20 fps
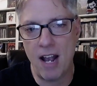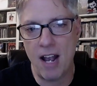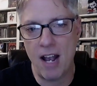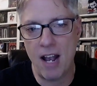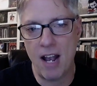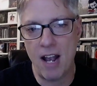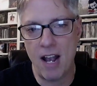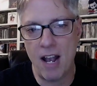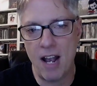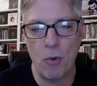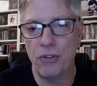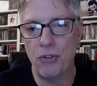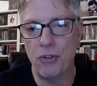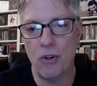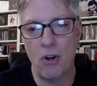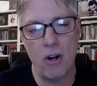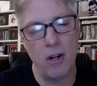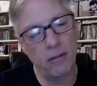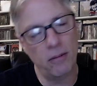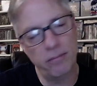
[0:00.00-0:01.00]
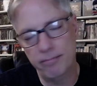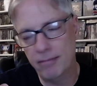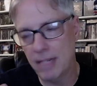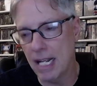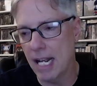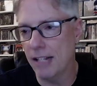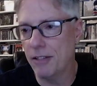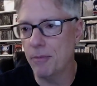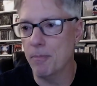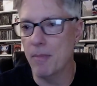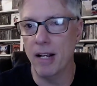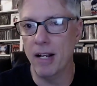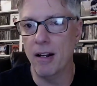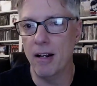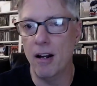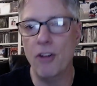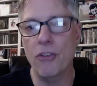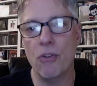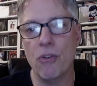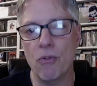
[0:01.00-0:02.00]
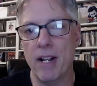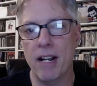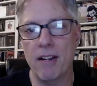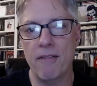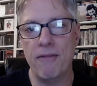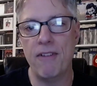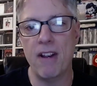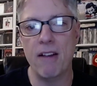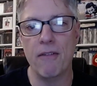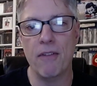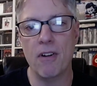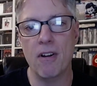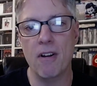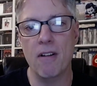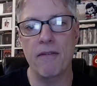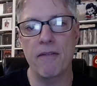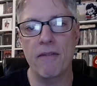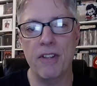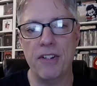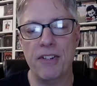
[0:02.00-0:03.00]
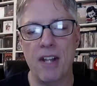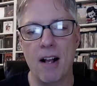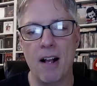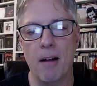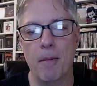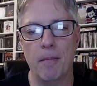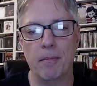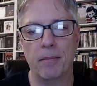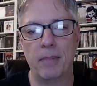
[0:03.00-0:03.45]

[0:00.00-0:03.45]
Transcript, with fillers: Cowboy Song, that's my underrated favorite of this album.